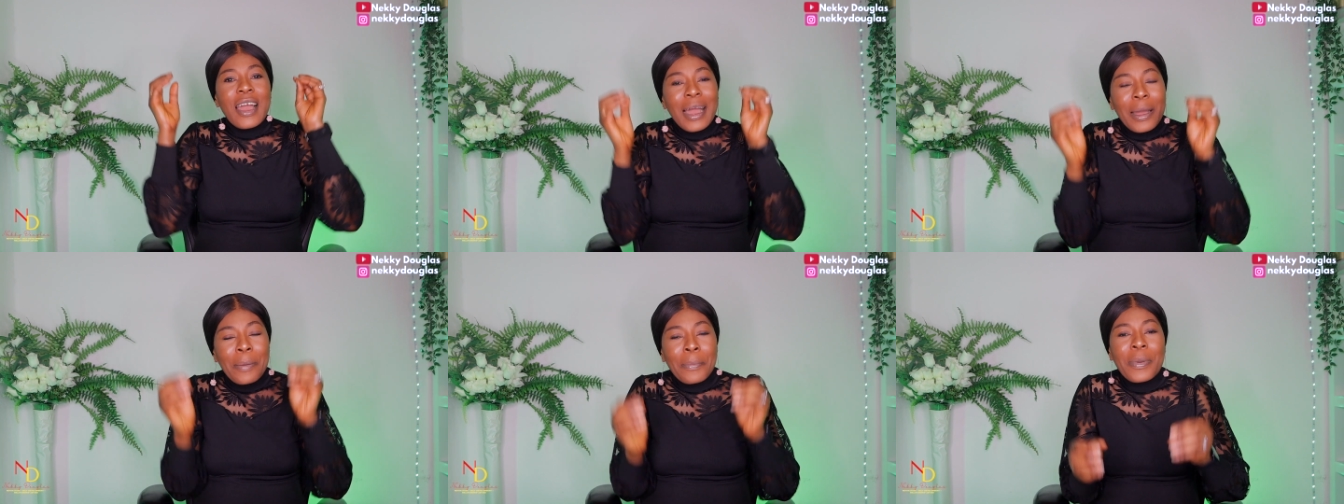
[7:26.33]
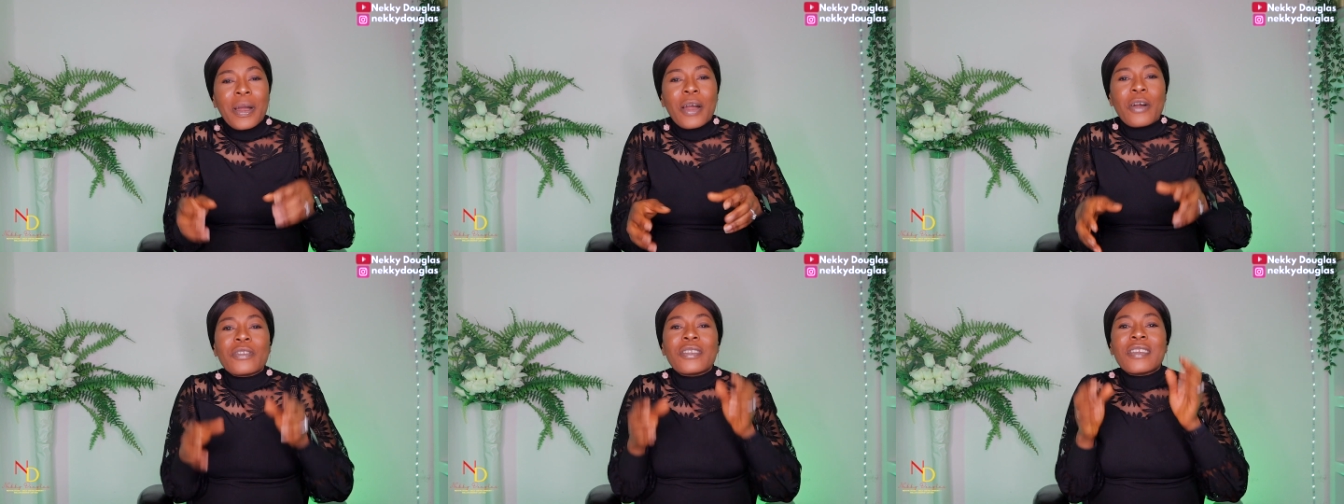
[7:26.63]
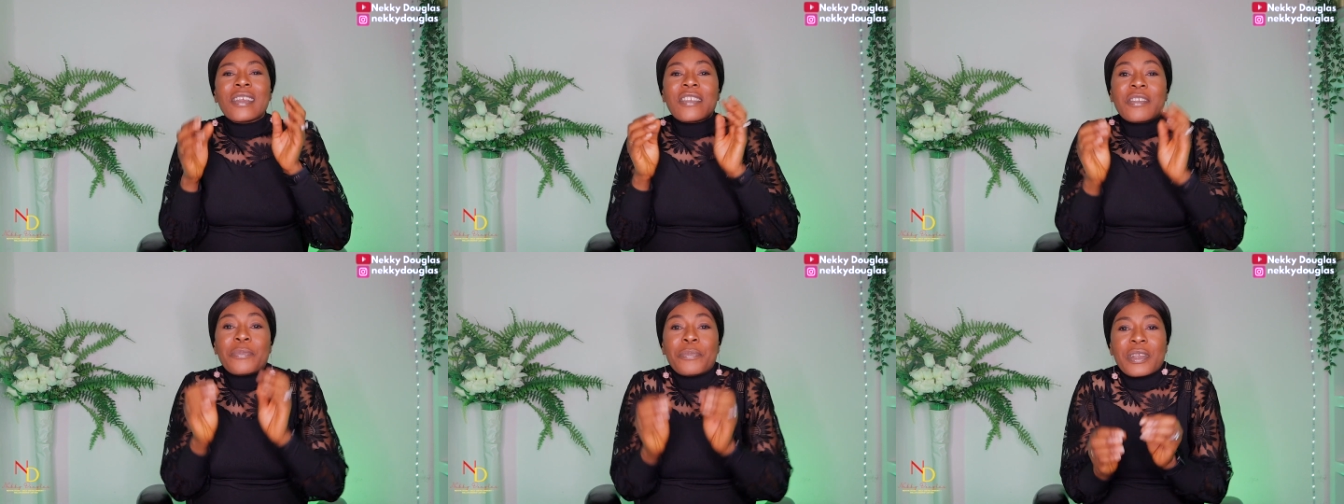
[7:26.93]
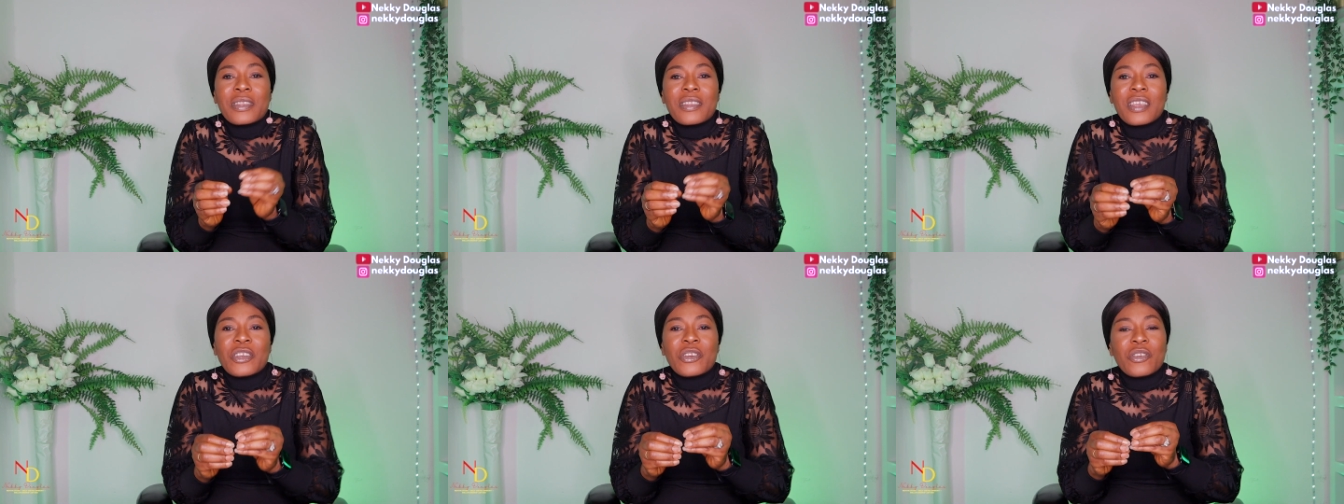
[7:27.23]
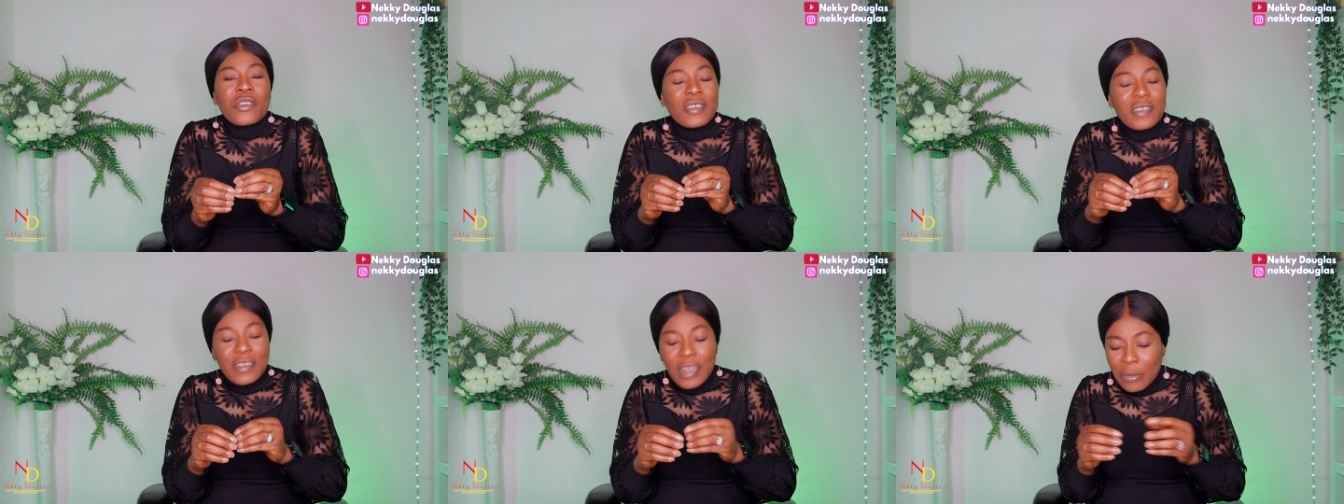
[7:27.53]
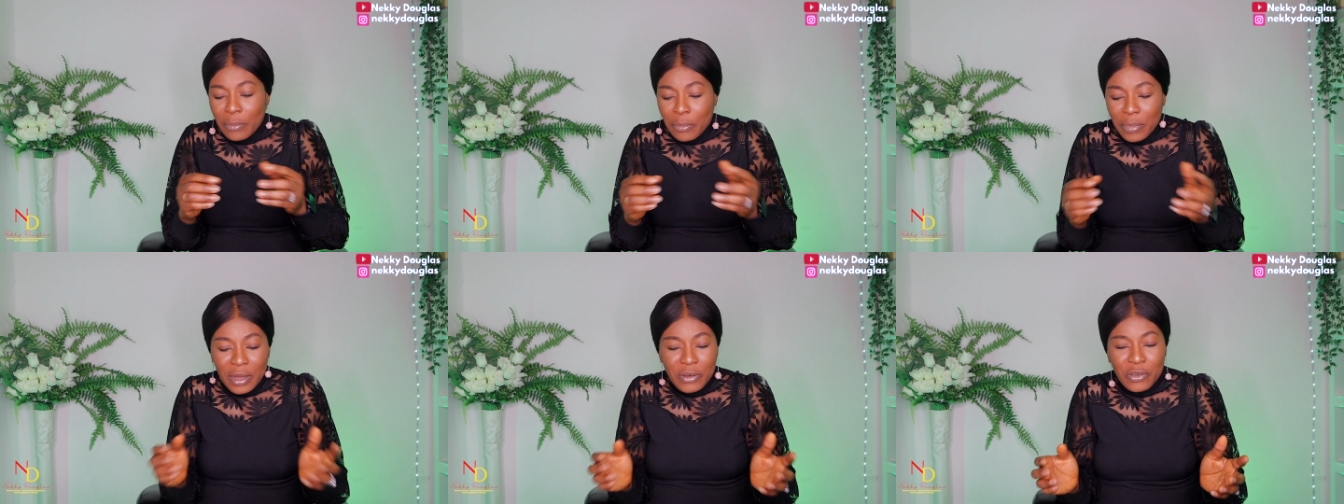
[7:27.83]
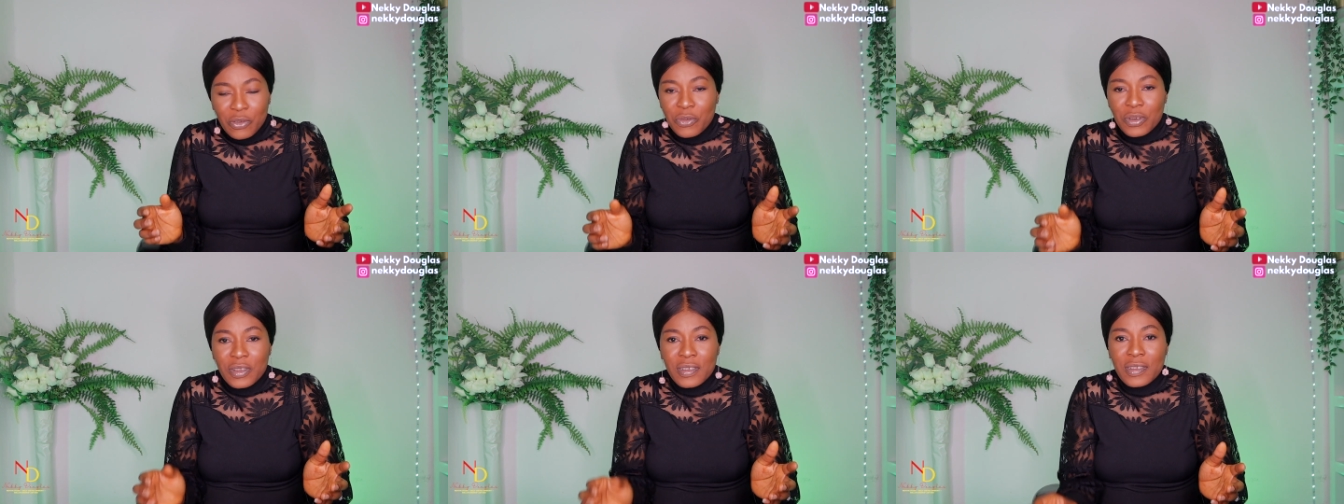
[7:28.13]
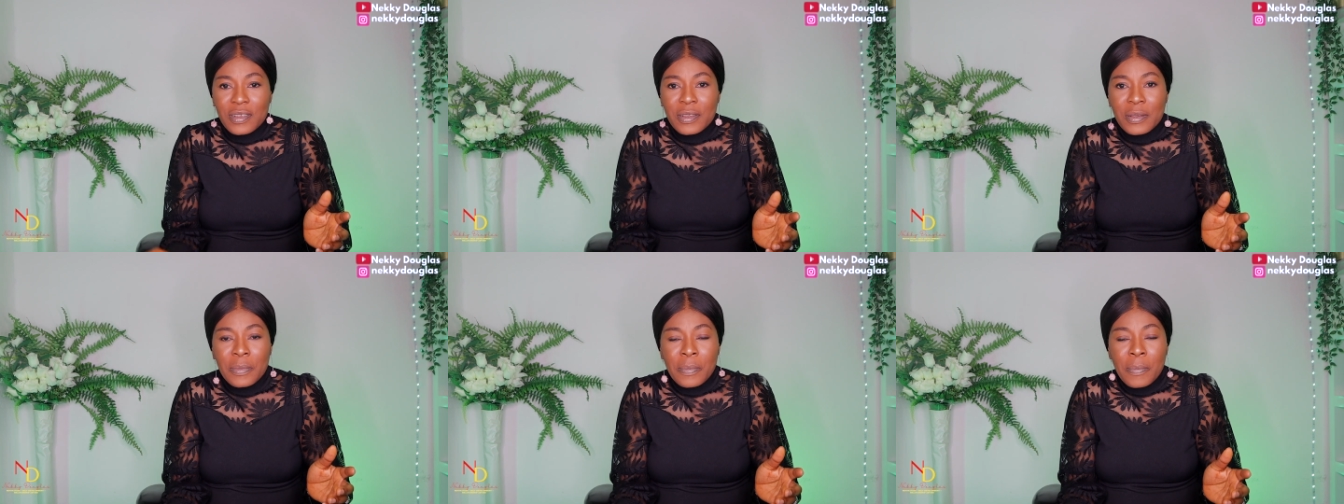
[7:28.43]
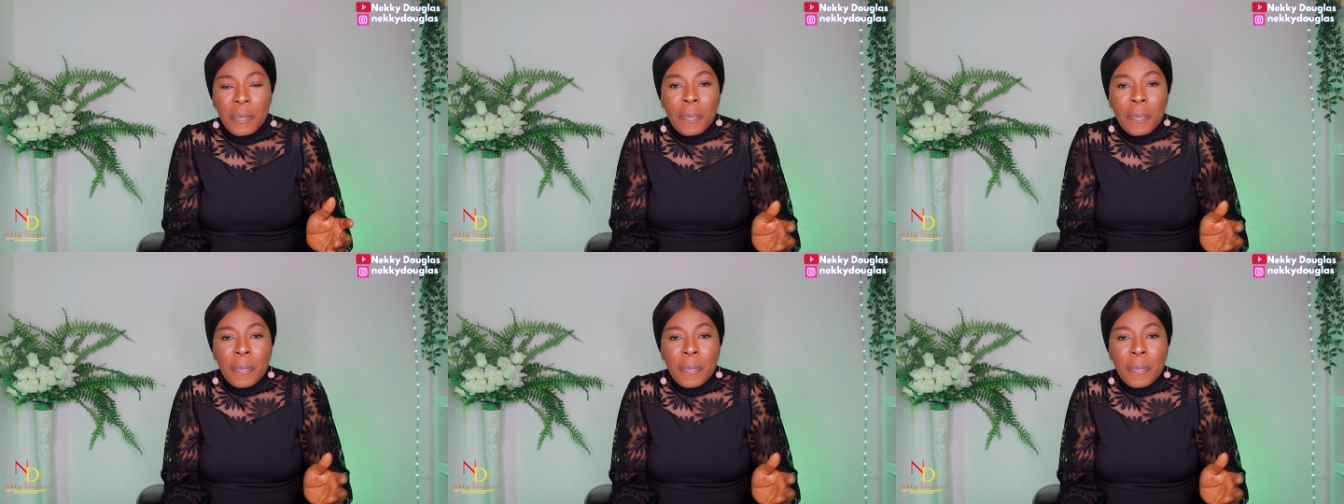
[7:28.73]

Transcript: about expectations and boundaries.